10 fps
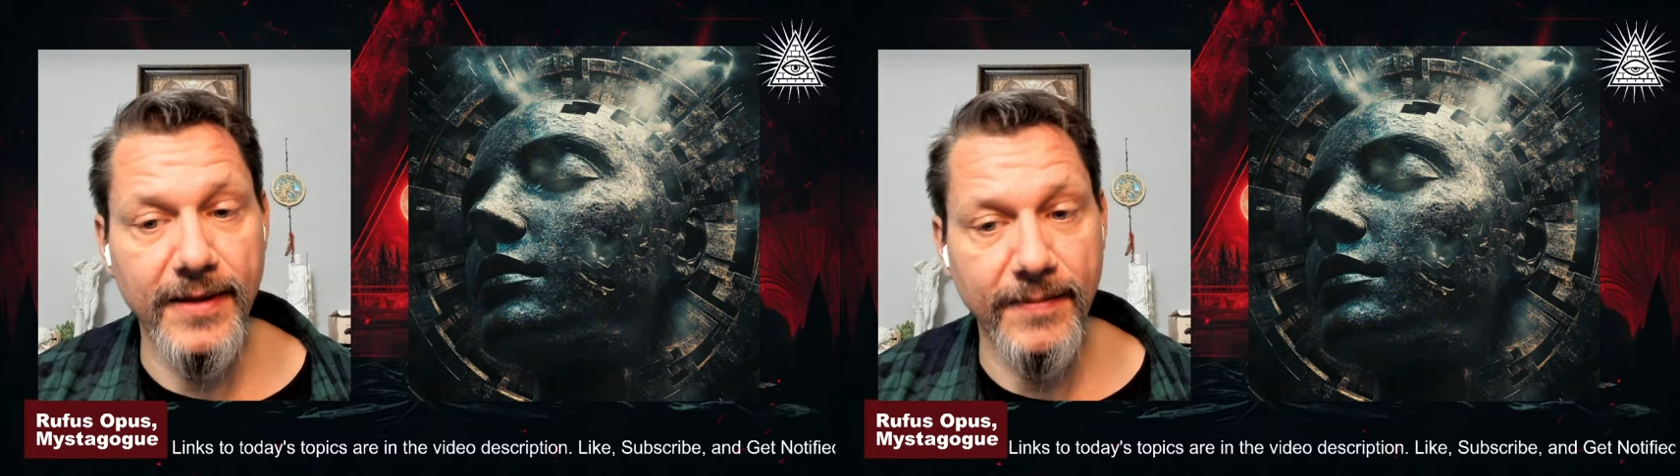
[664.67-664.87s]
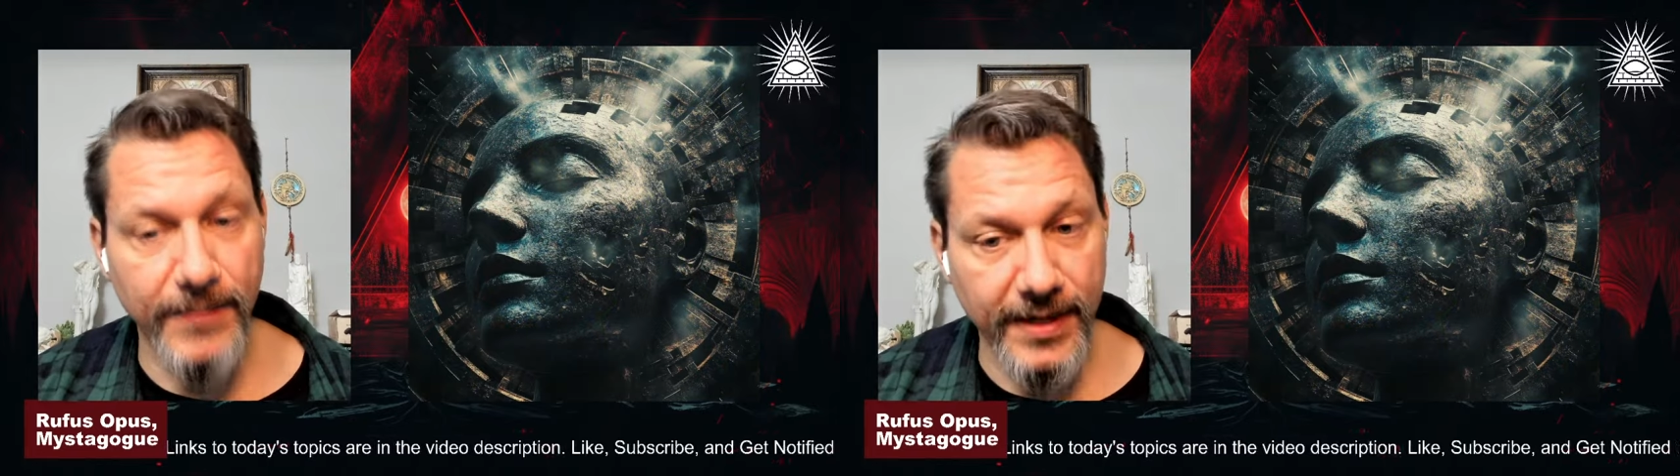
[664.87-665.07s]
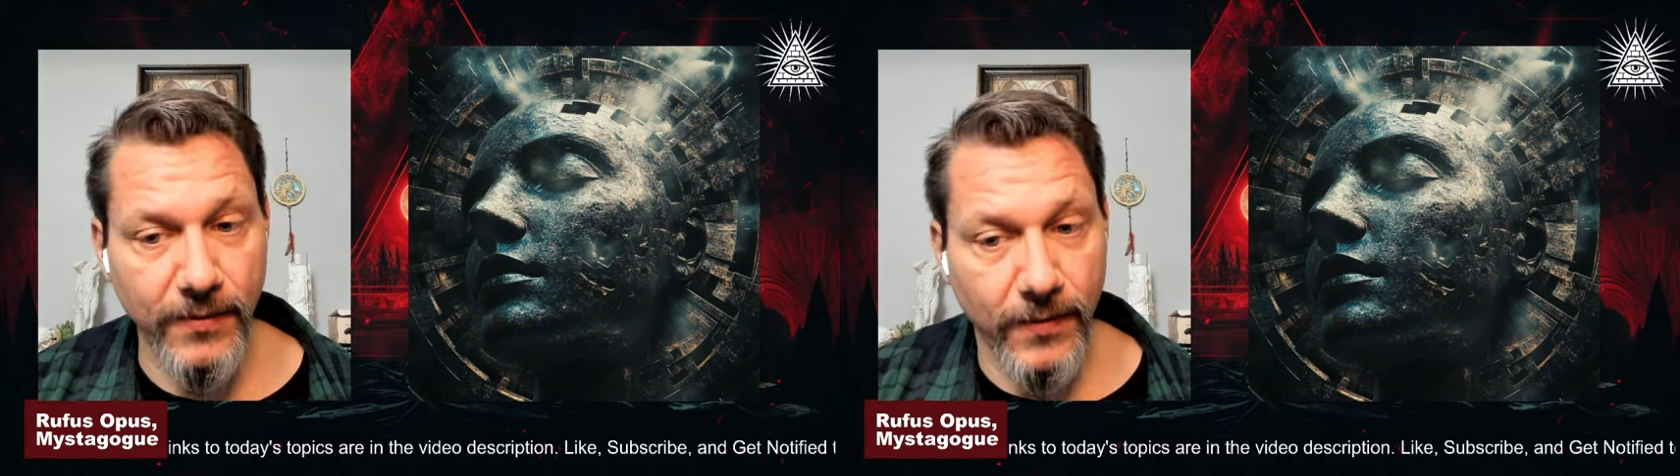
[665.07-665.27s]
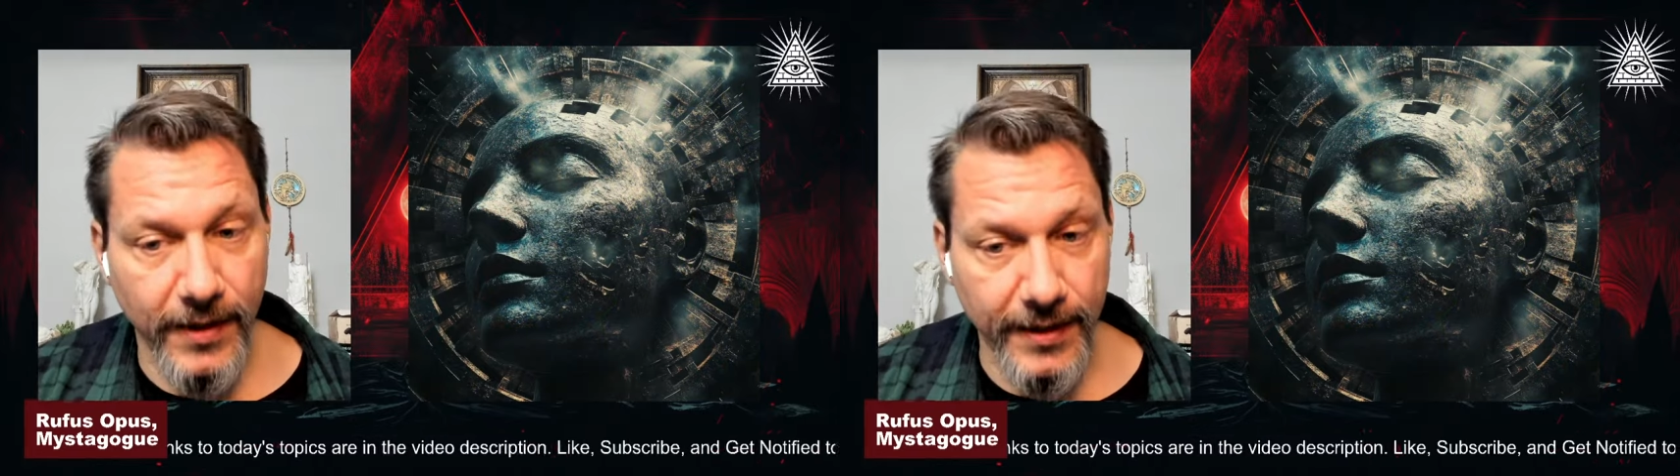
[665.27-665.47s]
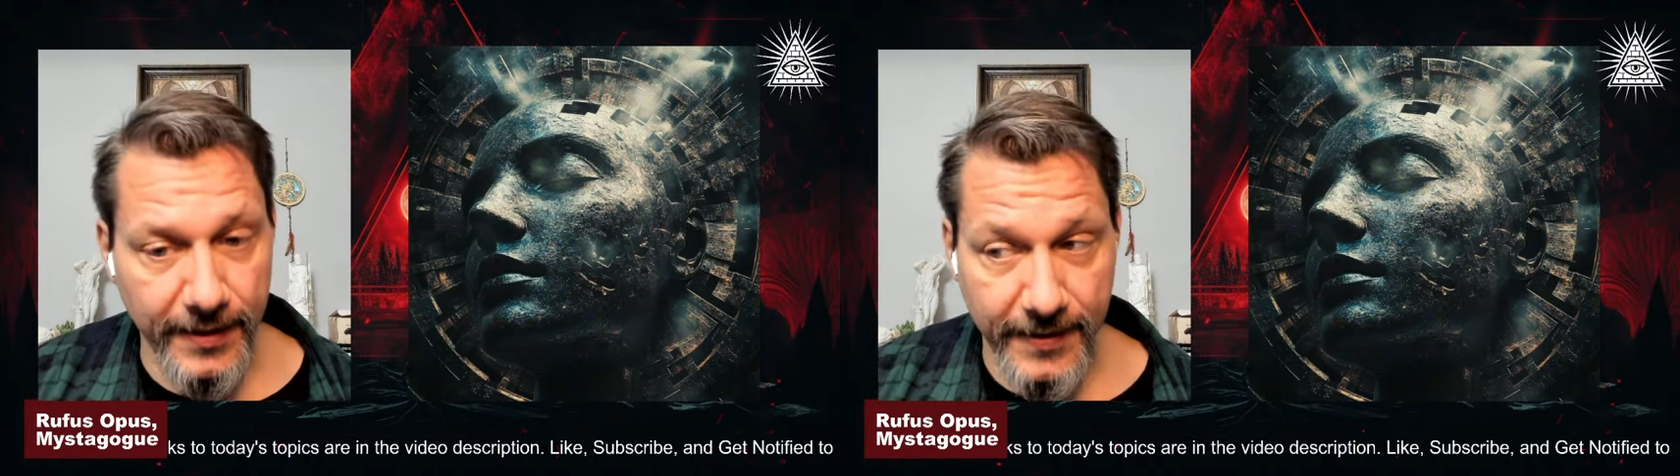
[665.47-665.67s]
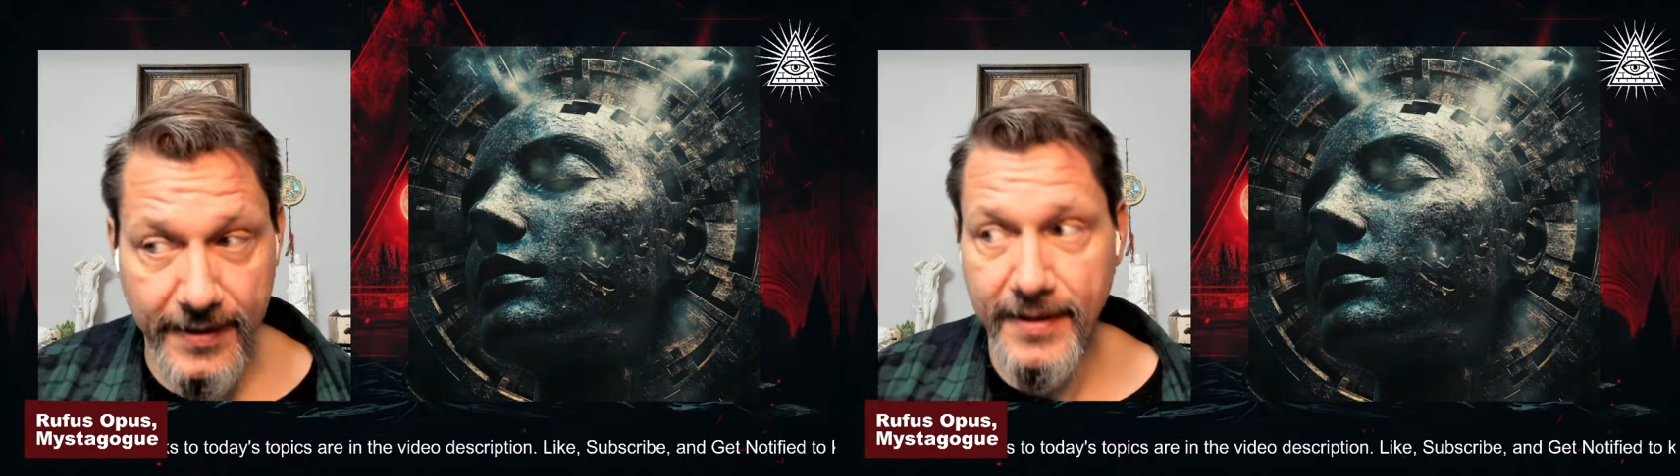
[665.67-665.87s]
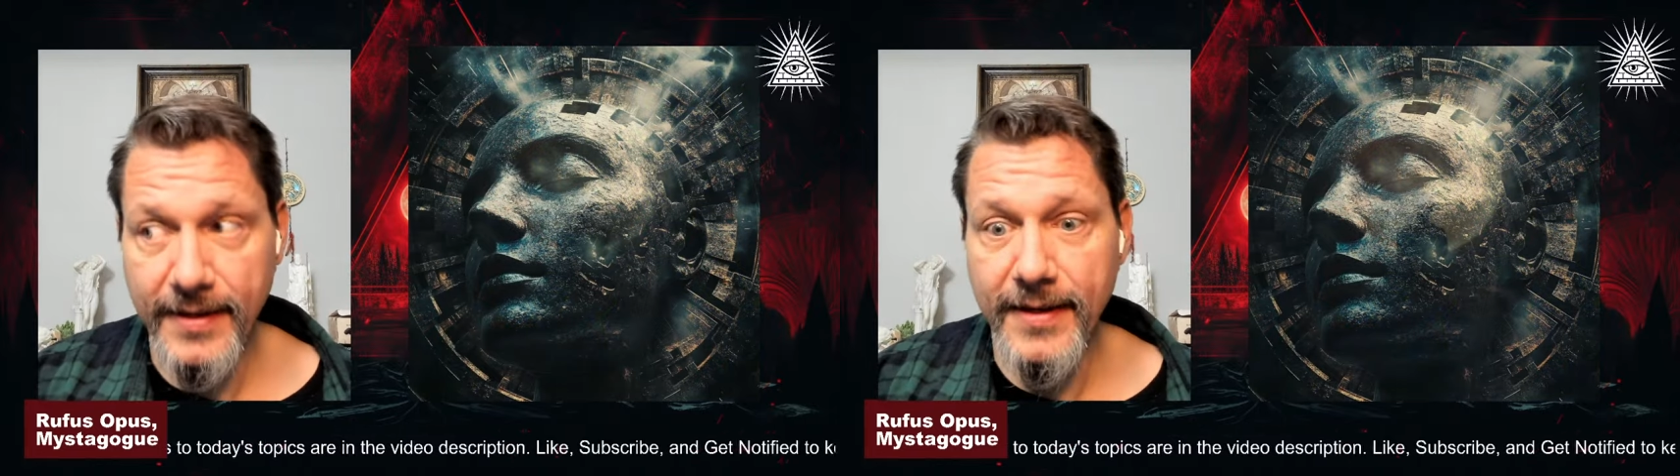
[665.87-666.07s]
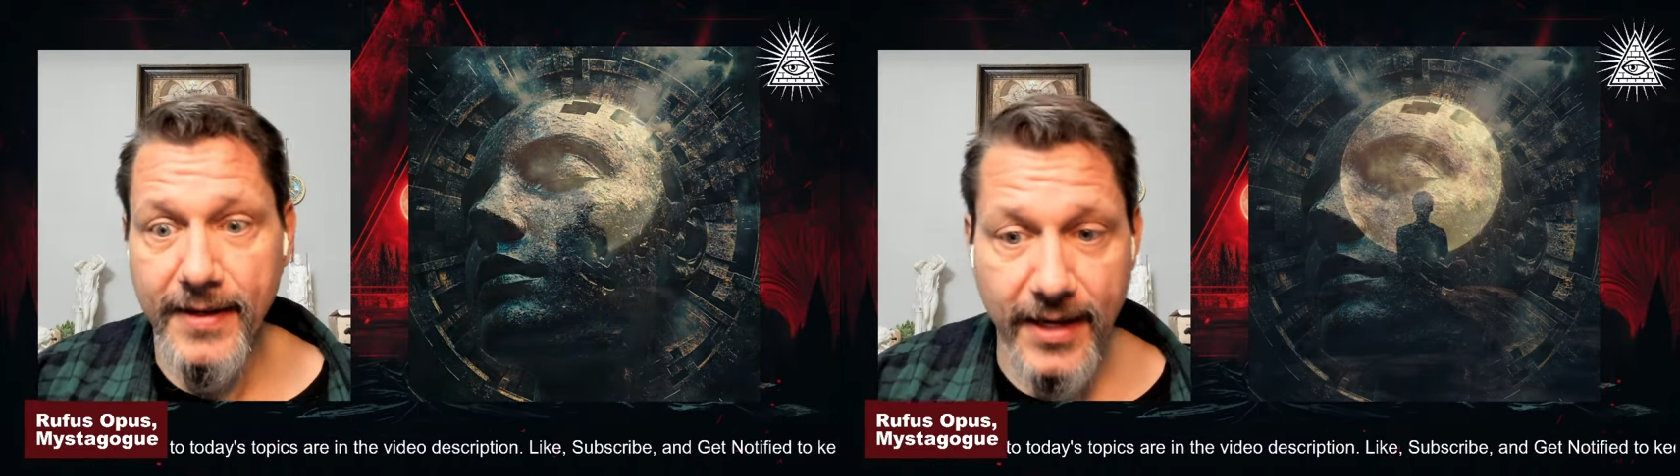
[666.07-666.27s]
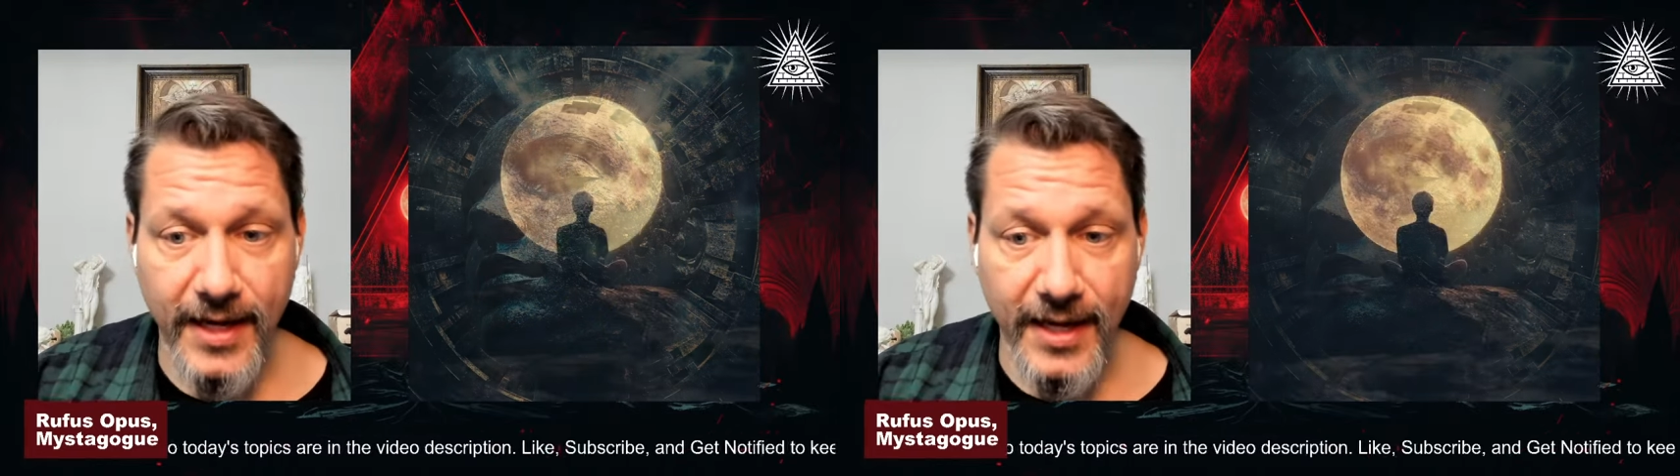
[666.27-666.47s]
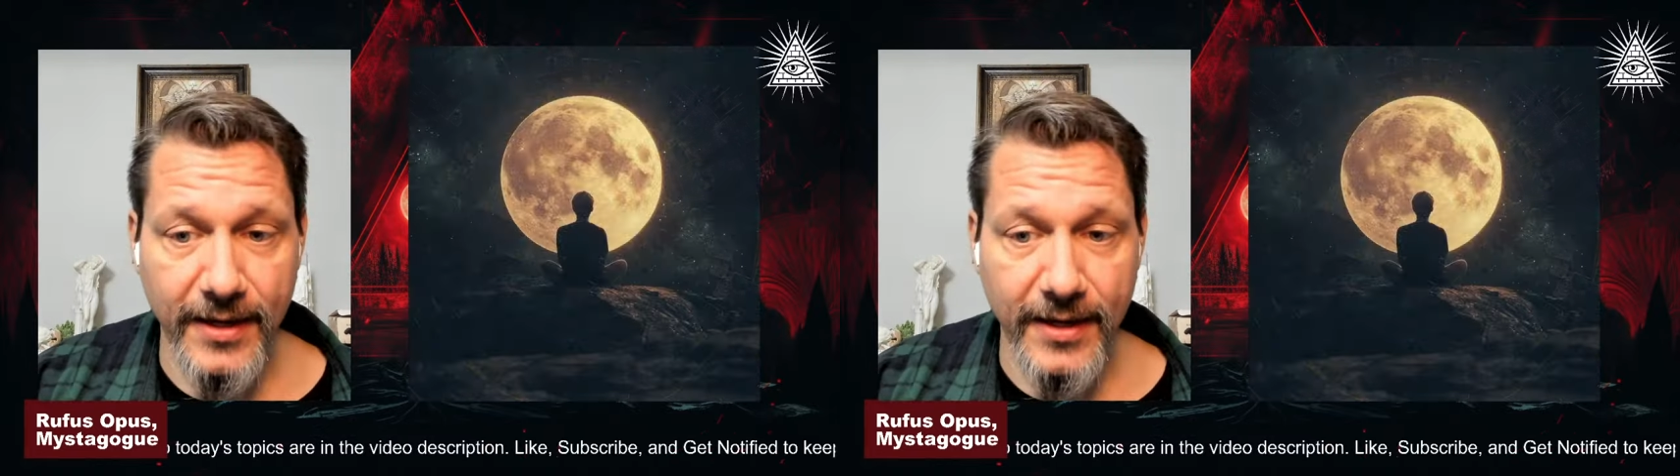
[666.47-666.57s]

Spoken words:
better one on